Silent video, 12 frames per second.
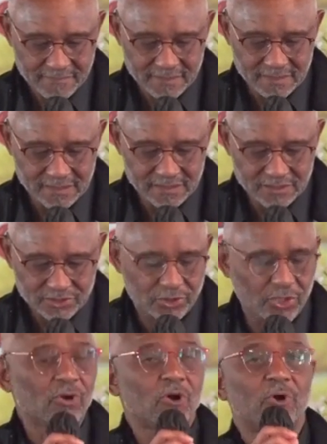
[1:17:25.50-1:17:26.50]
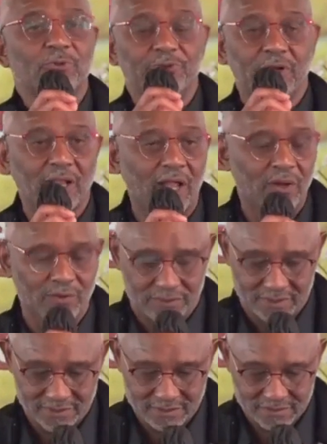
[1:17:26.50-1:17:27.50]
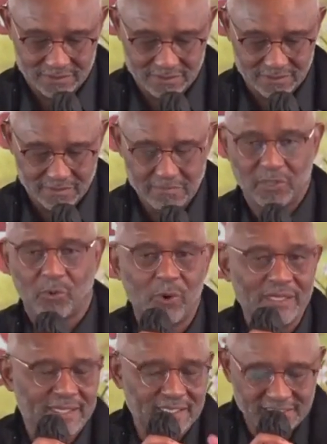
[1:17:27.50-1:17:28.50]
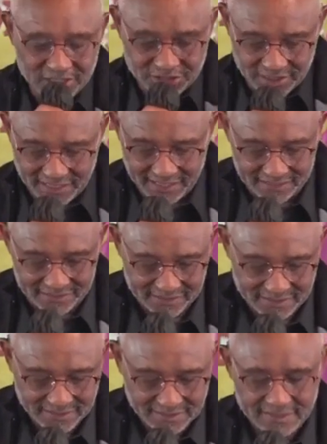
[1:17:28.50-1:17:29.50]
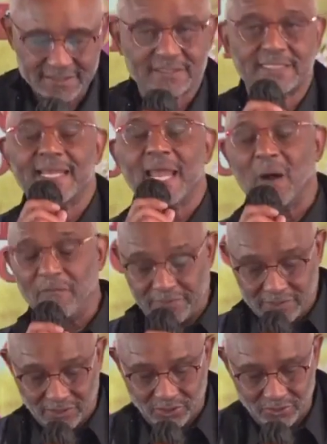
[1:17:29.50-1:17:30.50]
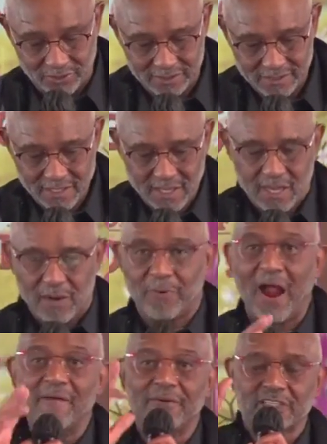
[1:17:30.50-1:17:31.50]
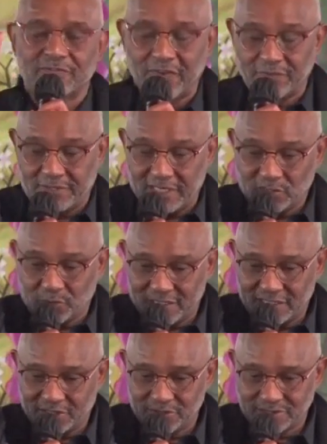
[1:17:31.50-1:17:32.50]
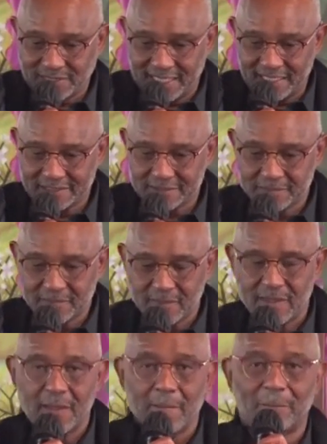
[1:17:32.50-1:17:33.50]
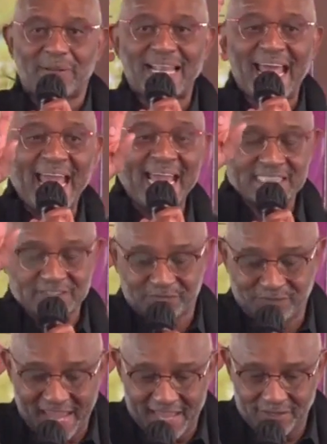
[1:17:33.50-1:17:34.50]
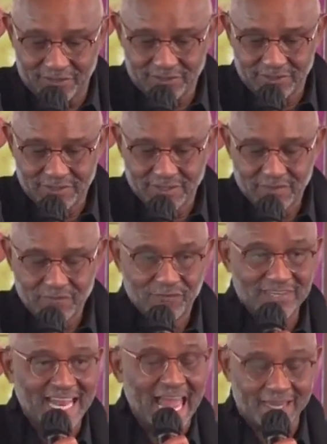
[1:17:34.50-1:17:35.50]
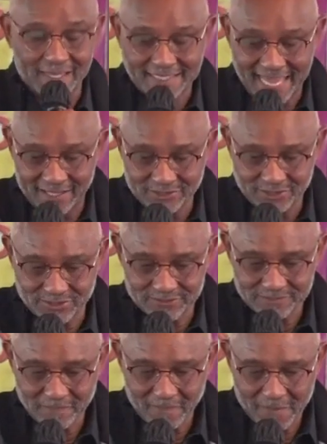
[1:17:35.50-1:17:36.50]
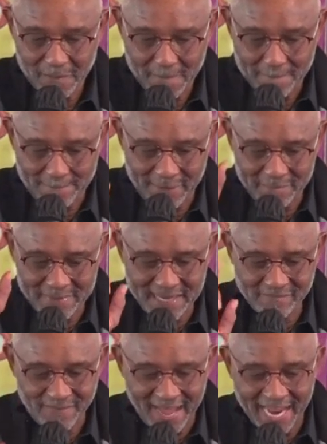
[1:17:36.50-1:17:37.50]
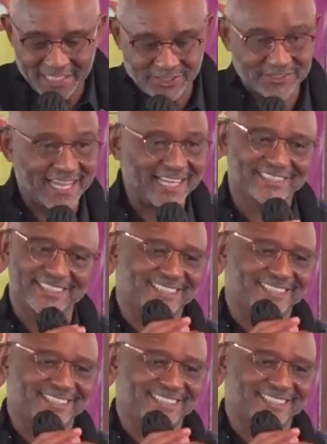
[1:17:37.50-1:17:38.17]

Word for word: So don't go through it alone. But what condition is, Seek help from the Lord. Proverbs 15, 22 says, Plans fail for lack of counsel, but many advisors, they succeed.